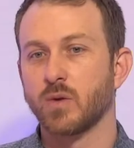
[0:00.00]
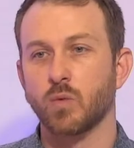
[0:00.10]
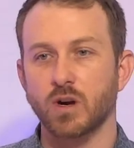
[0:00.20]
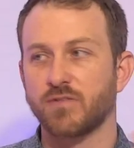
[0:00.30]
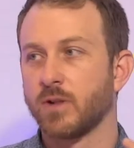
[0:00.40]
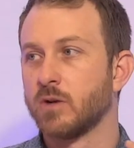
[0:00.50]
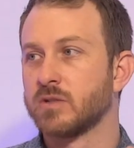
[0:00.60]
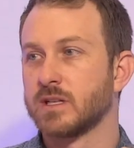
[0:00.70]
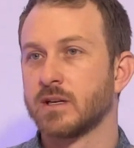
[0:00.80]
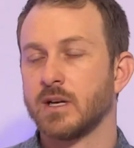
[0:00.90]
so many
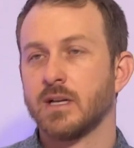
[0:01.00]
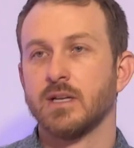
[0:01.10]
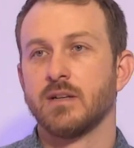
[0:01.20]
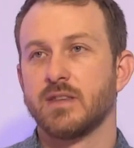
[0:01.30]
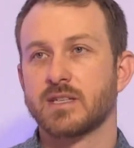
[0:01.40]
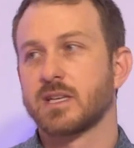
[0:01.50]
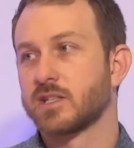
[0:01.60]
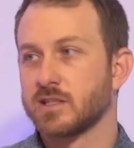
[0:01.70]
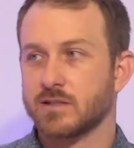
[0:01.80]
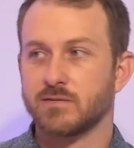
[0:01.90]
workflows and this
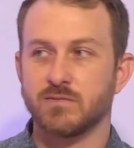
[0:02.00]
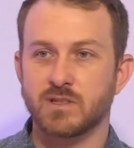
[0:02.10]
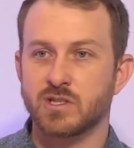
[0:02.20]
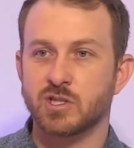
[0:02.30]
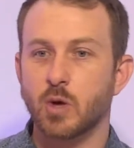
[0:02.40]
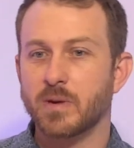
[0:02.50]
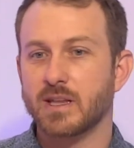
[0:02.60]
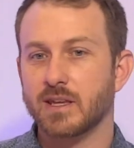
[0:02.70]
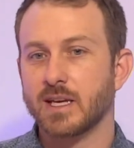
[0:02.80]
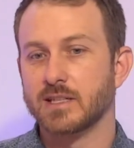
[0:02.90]
touches so
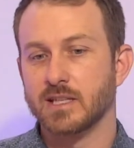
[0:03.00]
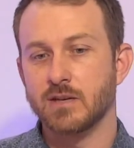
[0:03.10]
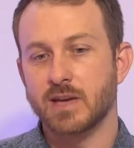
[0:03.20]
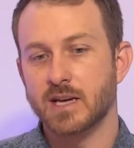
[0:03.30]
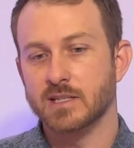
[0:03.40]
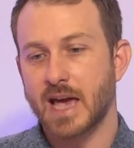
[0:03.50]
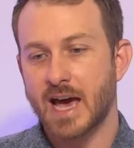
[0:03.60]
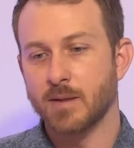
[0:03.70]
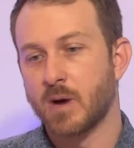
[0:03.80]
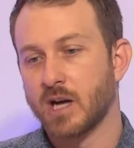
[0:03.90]
many things that you can't just
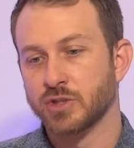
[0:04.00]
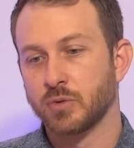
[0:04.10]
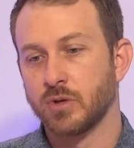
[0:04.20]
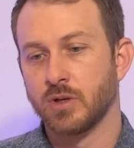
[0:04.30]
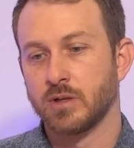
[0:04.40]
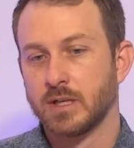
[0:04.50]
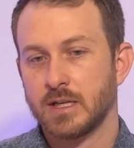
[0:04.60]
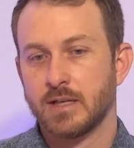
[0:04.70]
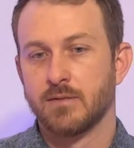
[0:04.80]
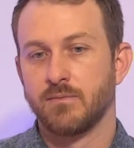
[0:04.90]
add a module
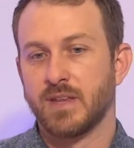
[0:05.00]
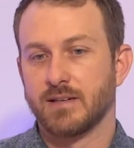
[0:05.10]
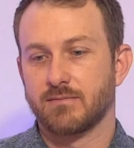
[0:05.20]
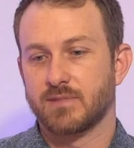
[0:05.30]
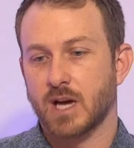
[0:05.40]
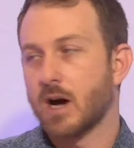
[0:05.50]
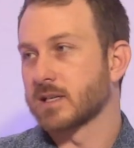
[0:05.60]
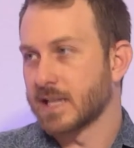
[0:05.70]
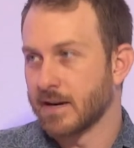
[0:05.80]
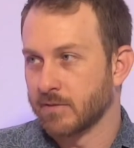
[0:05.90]
that
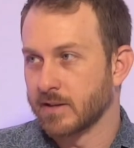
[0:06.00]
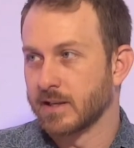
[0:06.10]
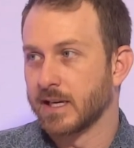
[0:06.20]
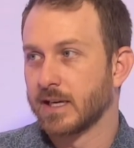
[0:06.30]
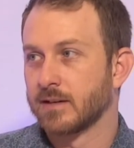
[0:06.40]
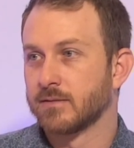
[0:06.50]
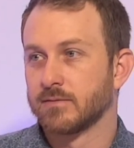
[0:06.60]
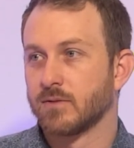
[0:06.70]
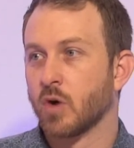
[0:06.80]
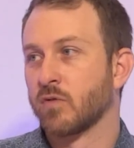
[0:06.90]
talks to
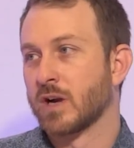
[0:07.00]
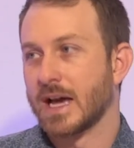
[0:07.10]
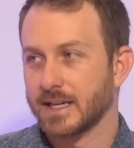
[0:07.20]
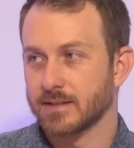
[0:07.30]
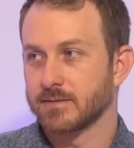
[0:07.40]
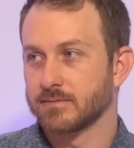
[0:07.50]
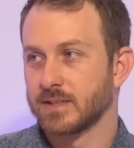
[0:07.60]
everything overnight.